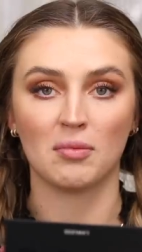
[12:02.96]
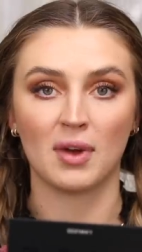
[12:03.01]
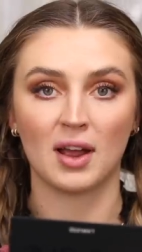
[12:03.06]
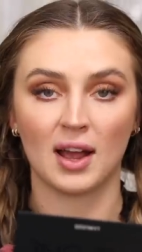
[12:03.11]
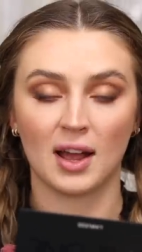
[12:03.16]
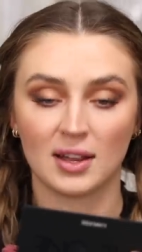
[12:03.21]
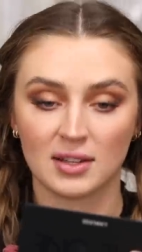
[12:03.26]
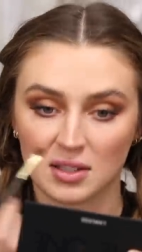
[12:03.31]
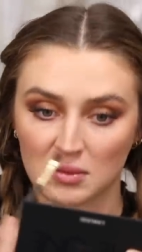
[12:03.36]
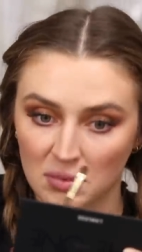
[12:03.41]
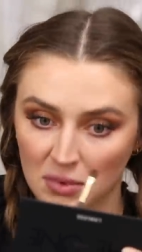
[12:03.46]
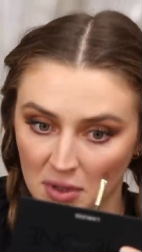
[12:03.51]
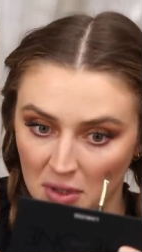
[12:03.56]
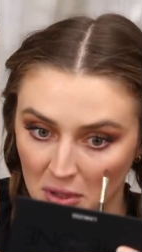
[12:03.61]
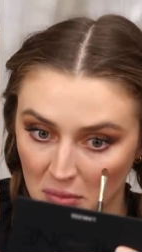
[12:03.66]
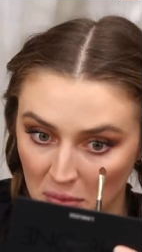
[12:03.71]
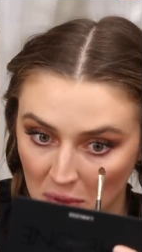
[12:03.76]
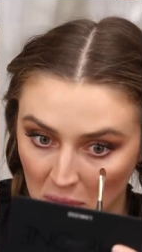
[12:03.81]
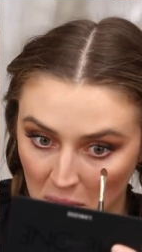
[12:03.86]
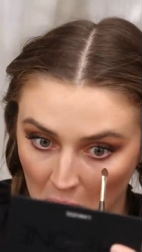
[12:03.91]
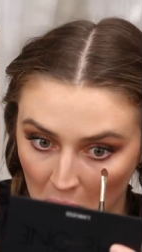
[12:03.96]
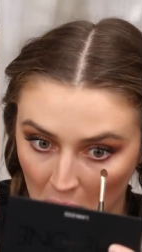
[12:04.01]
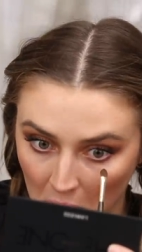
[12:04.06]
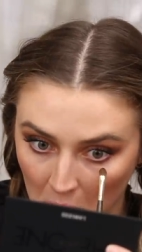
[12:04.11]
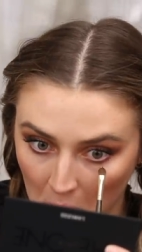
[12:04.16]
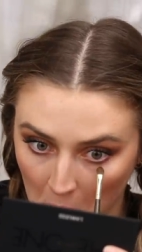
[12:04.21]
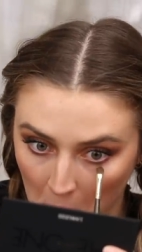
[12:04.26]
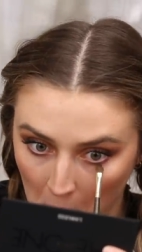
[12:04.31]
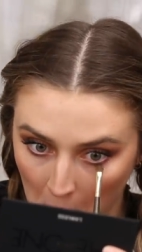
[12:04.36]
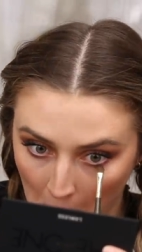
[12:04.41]
my eyes up a little bit more.
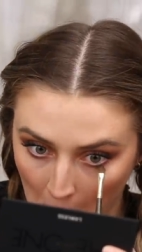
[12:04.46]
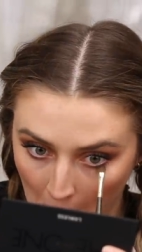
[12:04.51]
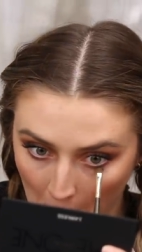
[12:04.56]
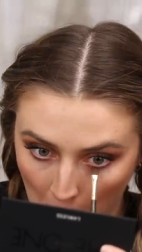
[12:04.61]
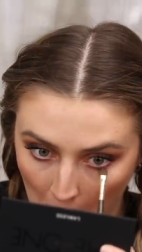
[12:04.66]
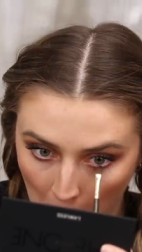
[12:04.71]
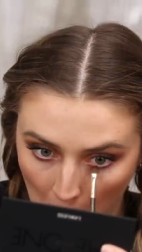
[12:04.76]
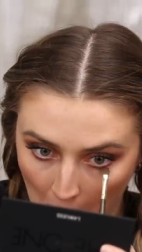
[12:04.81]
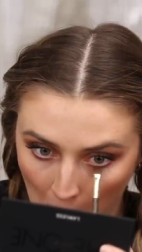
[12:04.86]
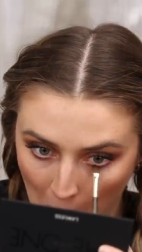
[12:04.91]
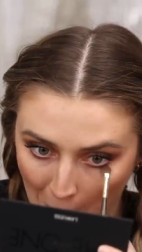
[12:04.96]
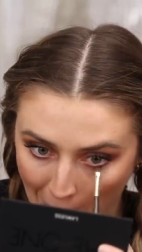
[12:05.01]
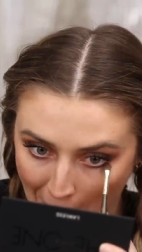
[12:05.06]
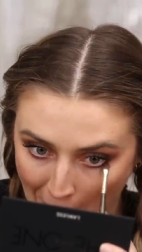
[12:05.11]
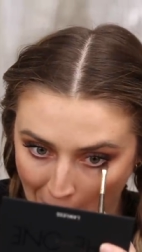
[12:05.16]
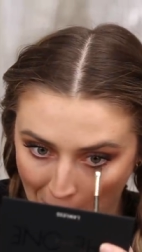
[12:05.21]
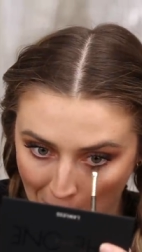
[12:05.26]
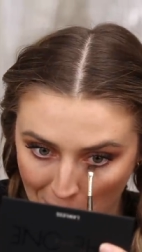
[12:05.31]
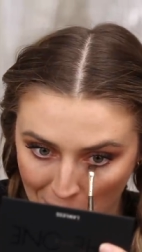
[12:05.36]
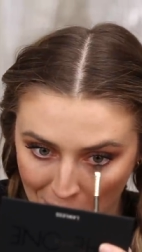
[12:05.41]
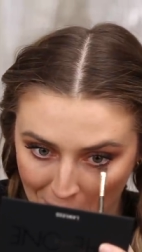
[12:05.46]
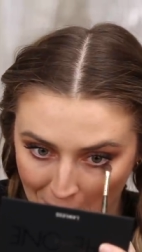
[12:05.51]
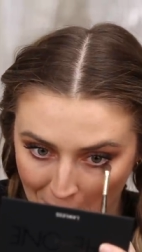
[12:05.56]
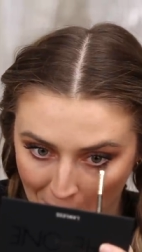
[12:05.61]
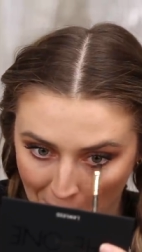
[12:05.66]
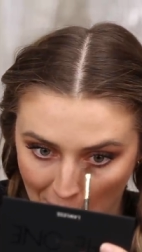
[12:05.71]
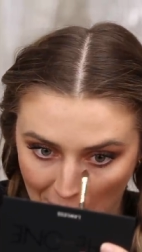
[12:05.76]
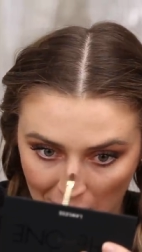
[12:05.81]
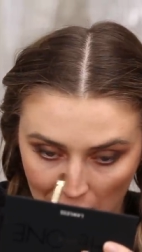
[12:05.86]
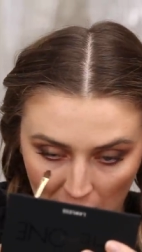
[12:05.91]
I also,
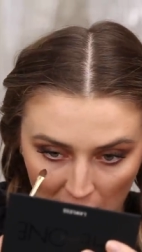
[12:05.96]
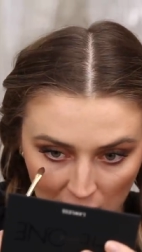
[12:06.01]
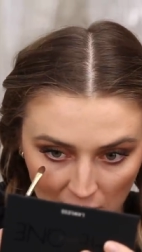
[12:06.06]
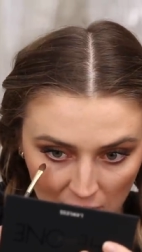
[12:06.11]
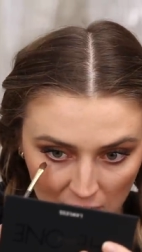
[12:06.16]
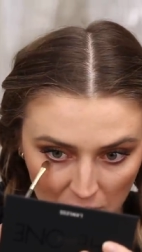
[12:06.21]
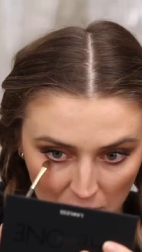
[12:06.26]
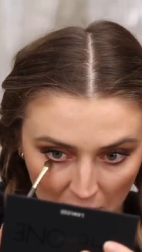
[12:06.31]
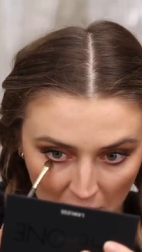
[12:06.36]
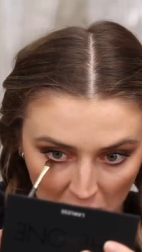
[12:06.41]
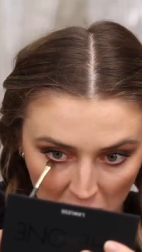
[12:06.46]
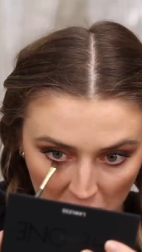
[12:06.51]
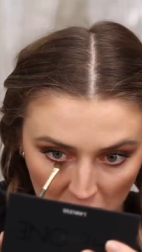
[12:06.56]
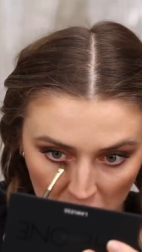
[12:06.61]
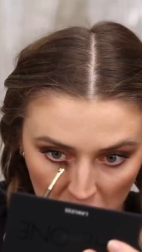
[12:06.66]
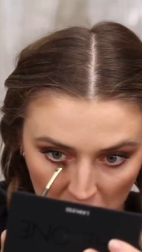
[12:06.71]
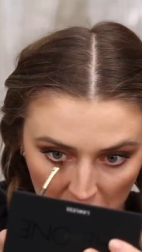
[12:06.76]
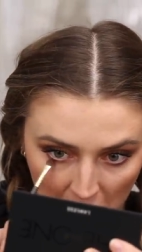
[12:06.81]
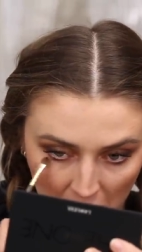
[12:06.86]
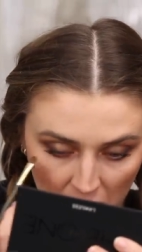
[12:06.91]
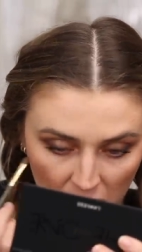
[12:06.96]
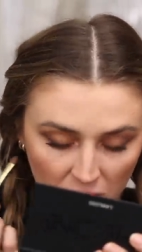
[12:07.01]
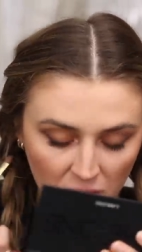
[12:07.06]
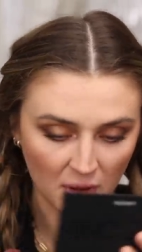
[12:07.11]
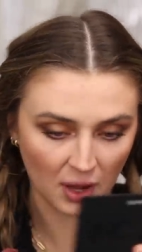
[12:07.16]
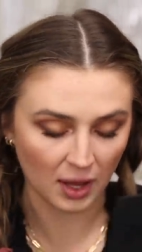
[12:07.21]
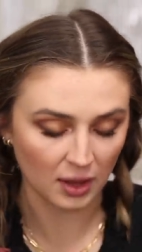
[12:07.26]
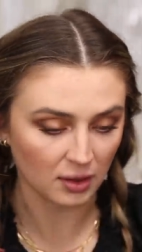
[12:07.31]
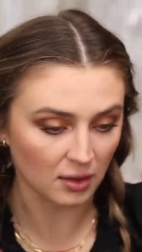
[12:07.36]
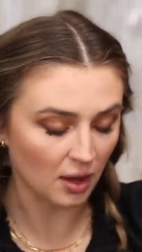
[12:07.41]
I can't express this enough.
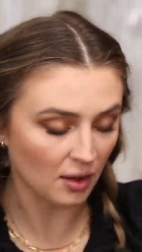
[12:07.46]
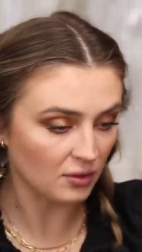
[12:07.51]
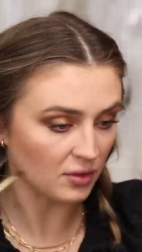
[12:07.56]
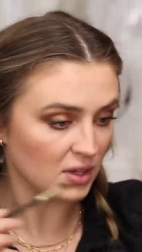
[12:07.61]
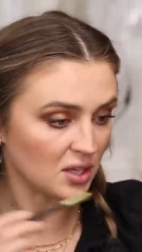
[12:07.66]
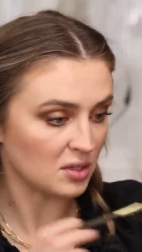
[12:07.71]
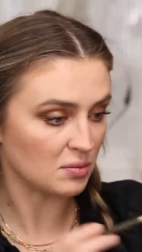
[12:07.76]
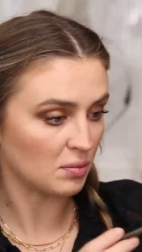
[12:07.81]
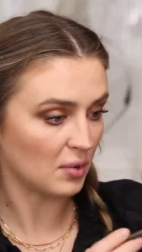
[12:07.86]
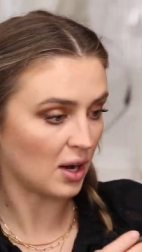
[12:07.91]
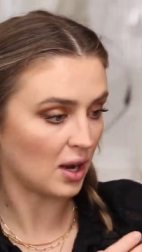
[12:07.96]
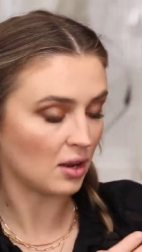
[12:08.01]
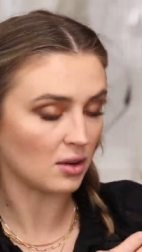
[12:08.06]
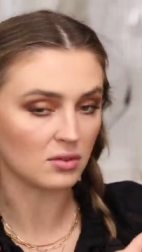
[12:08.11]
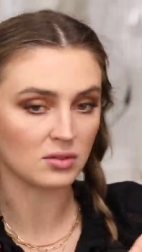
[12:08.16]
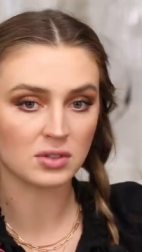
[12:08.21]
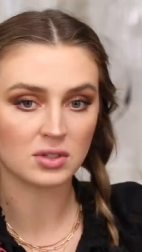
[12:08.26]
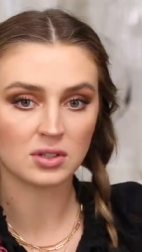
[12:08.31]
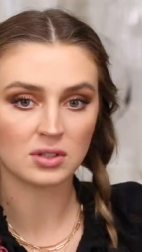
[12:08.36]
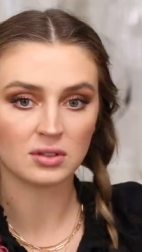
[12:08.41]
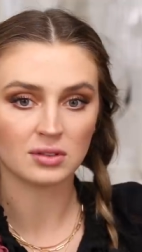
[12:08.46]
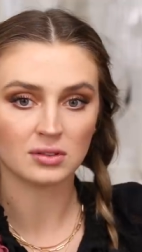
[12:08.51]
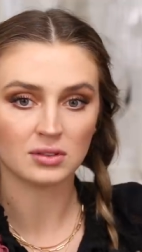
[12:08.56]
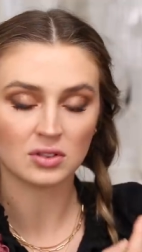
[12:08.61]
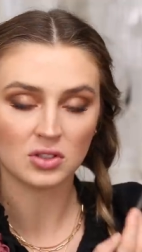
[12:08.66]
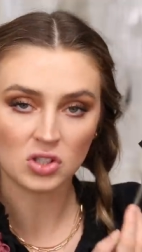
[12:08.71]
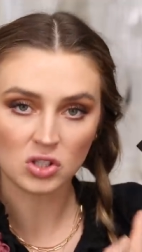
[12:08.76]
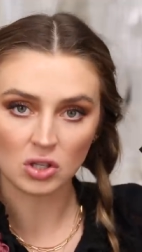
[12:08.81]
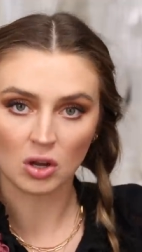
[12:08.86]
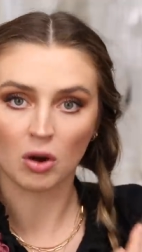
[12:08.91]
I love these browns
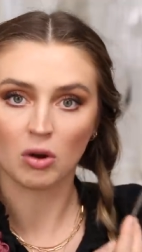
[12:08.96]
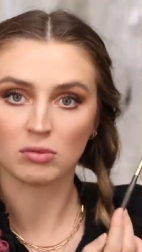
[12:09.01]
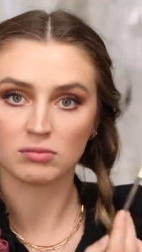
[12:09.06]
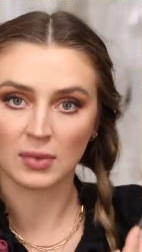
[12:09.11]
so